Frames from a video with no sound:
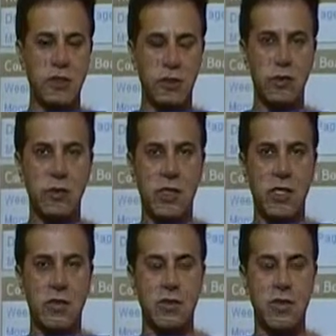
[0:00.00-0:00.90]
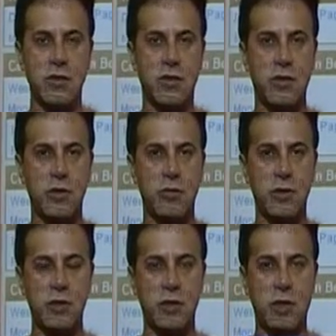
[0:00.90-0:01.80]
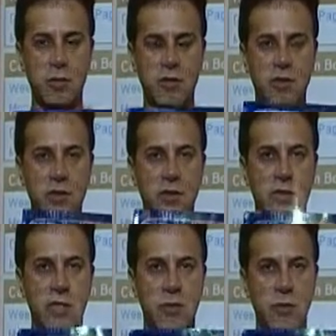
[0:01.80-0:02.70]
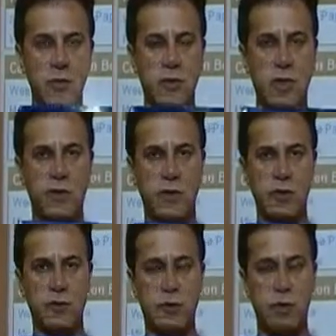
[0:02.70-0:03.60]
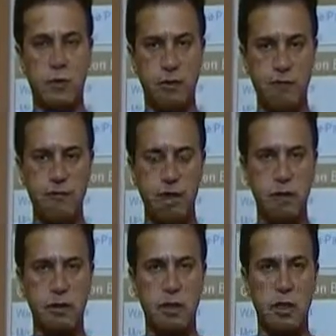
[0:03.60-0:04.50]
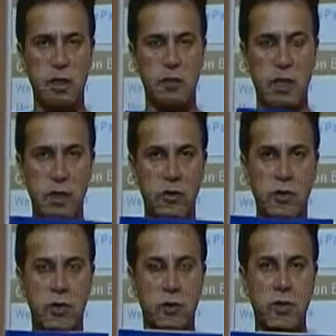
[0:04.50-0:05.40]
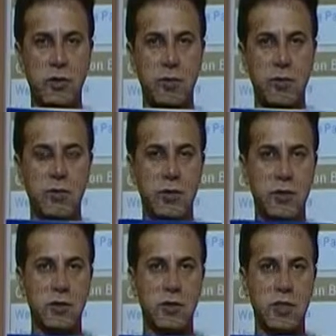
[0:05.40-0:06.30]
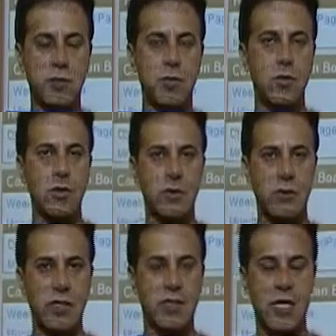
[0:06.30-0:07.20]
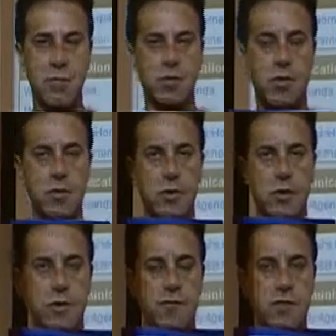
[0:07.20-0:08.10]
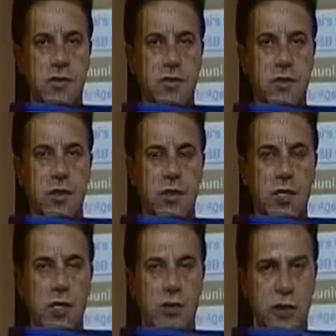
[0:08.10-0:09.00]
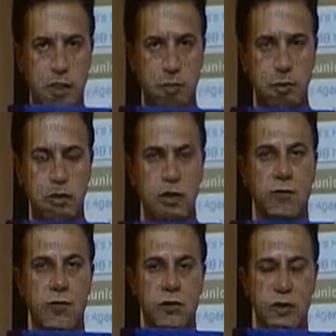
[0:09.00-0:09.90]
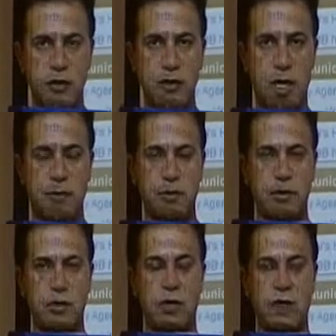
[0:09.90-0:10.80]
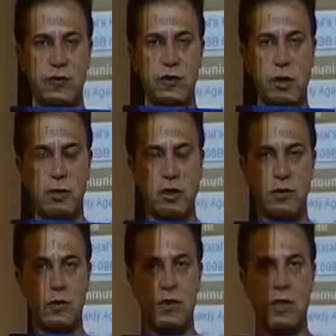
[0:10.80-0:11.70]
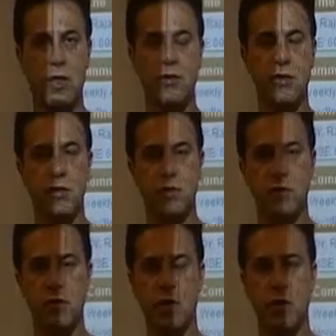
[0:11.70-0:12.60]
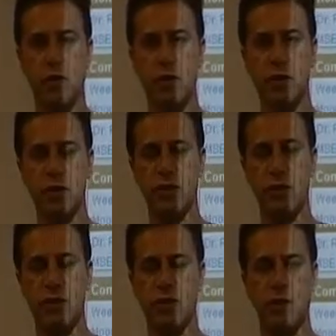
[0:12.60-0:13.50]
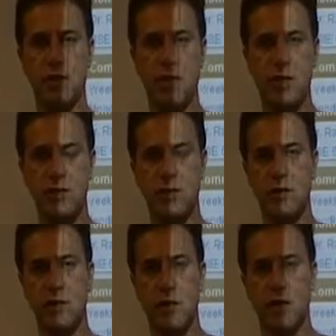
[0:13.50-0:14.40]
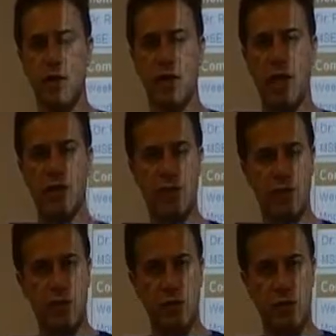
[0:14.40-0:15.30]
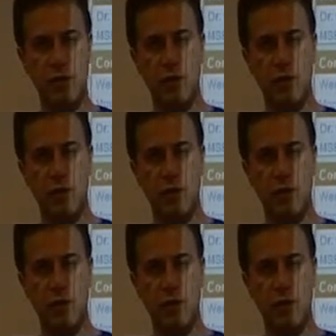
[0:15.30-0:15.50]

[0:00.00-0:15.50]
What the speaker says: easy to read. There is another book that comes with this textbook. That one is for your reference. Mainly responsible for this textbook. Your exam comes out of this textbook. If you read the chapter, you have to summarize the chapter and those make your exam. In next 15